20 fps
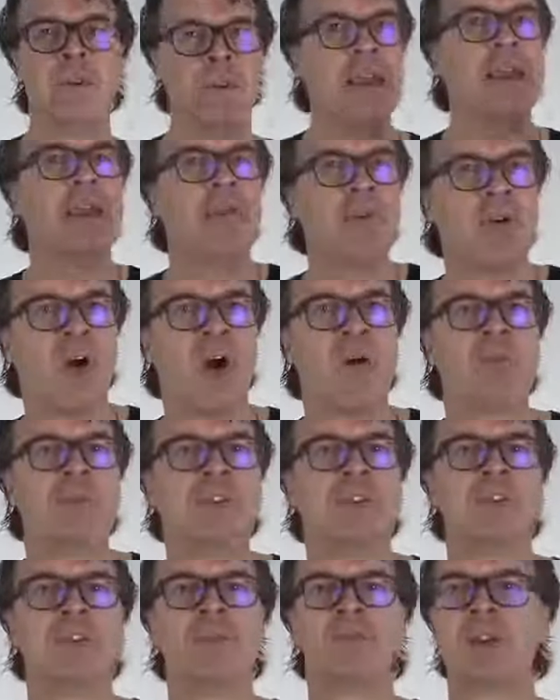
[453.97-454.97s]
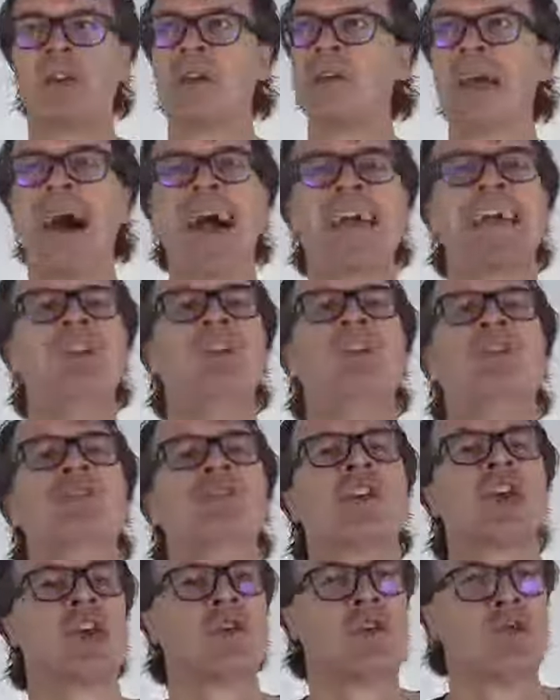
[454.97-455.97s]
in a prone position because I can
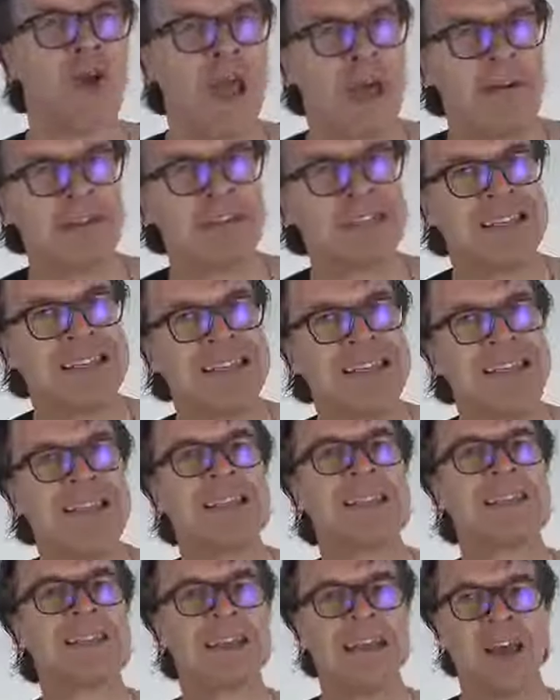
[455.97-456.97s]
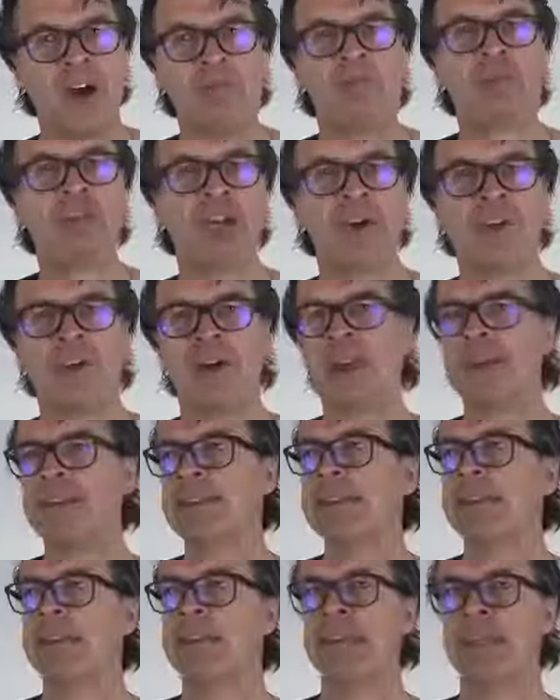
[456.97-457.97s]
use gravity to help generate
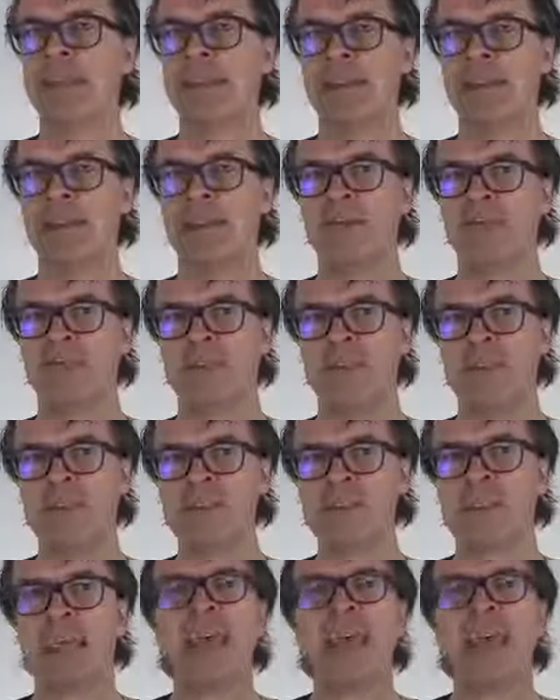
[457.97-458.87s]
the force,